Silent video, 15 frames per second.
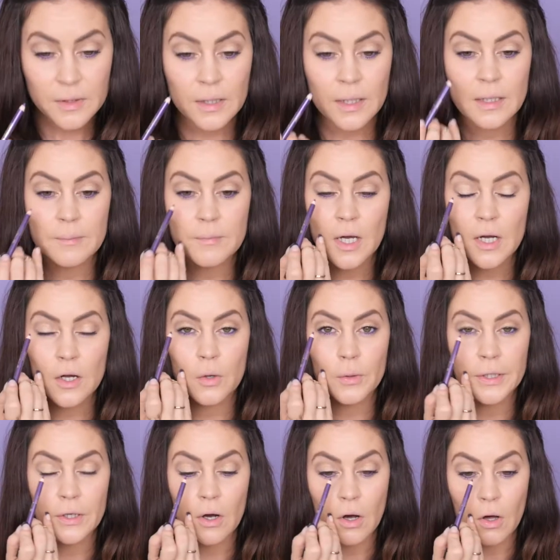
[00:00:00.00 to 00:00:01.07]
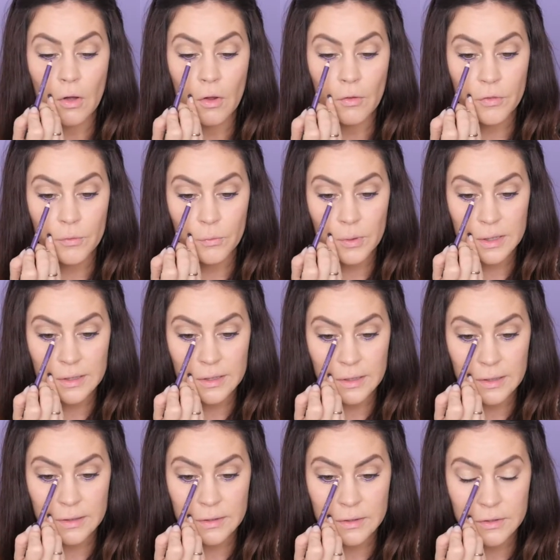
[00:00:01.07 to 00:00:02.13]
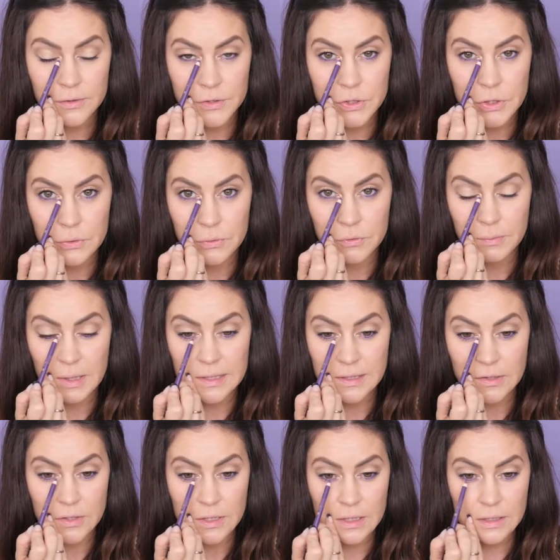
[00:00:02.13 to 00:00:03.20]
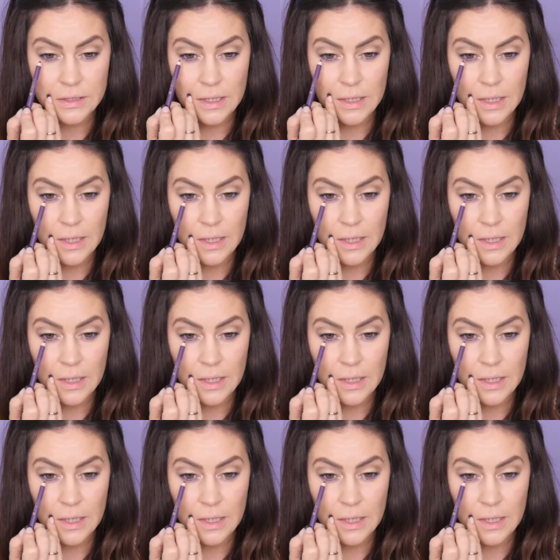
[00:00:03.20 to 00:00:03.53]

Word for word: And I'm not going all the way into my tear duct.